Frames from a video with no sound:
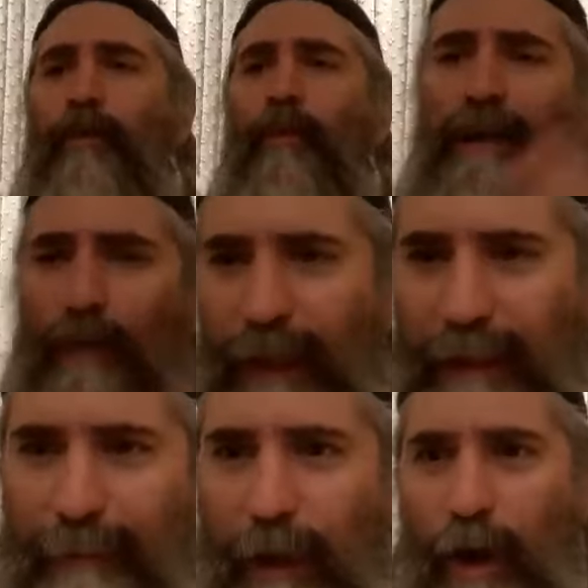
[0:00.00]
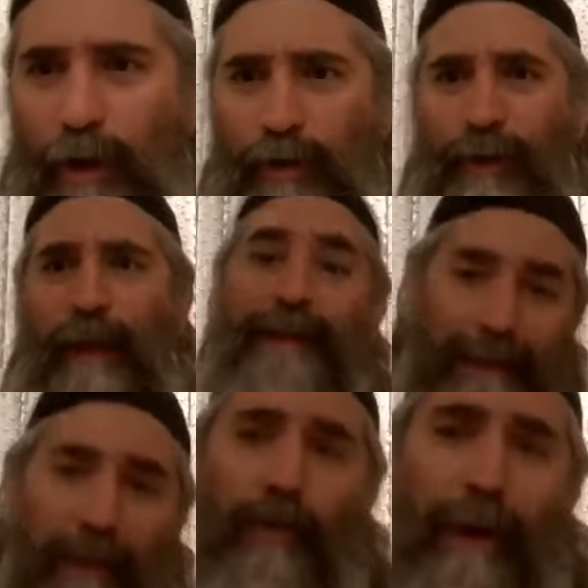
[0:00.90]
Why do we eat maror tonight?
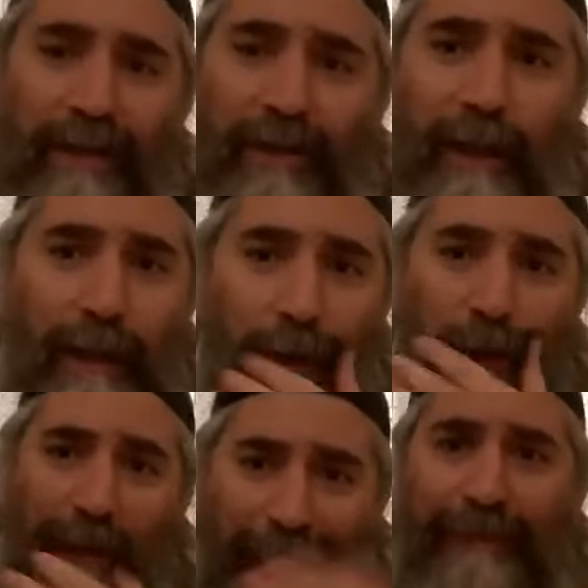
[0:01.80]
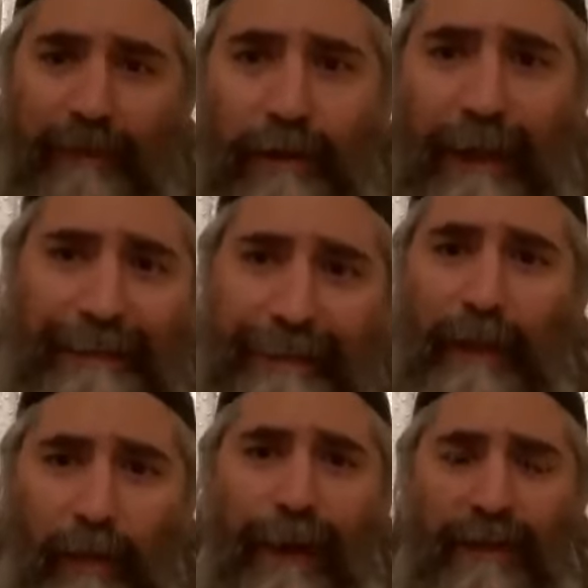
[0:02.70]
That's the question. That's the, that's
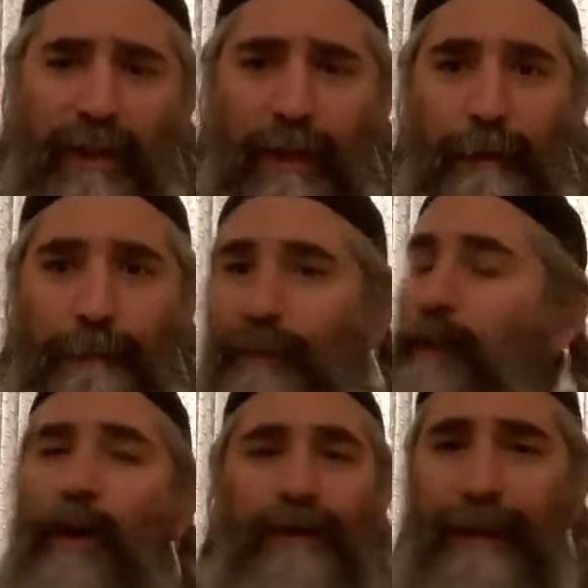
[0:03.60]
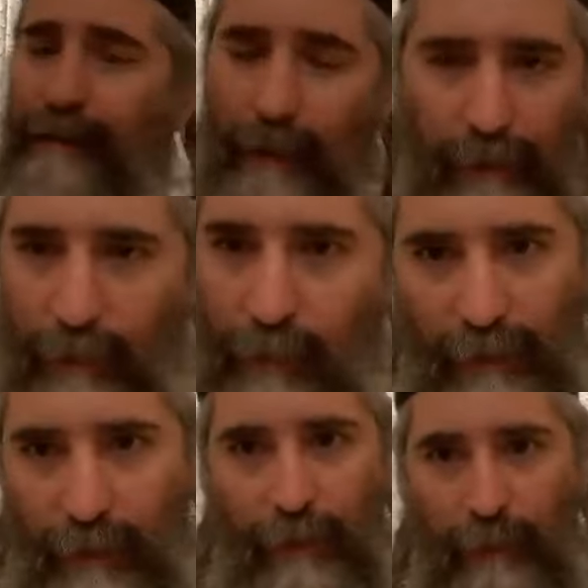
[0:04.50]
the question. No, that's not the
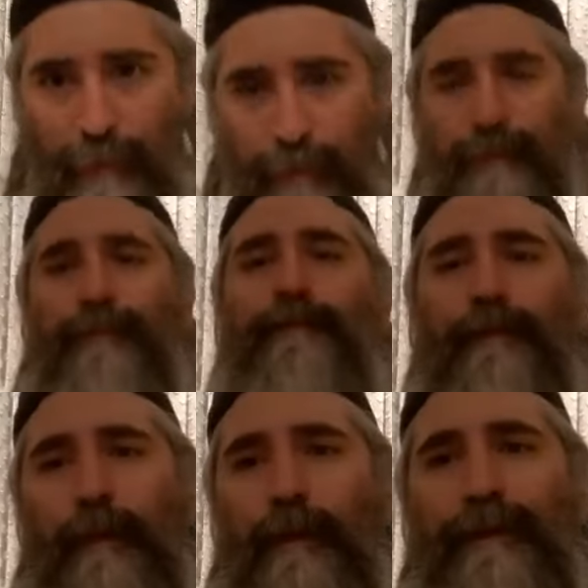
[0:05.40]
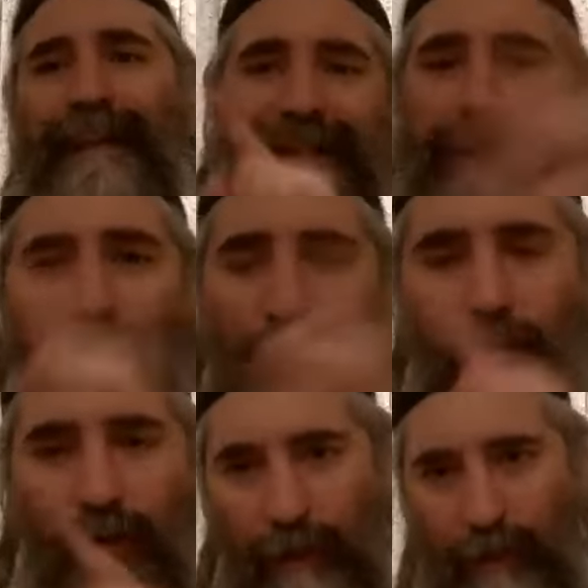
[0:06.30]
question. That's not
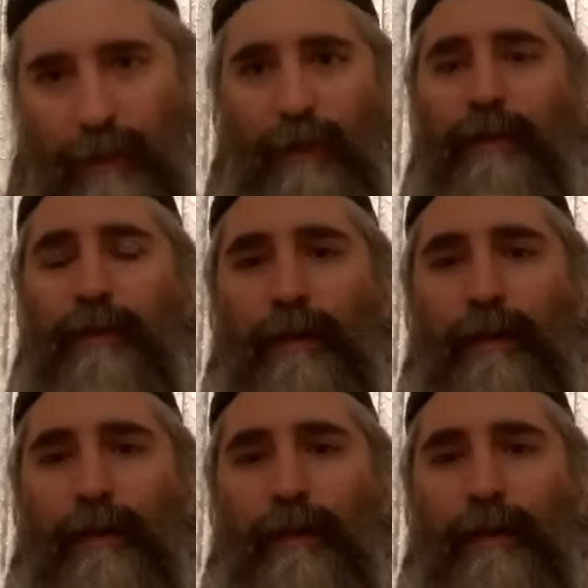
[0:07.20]
the question.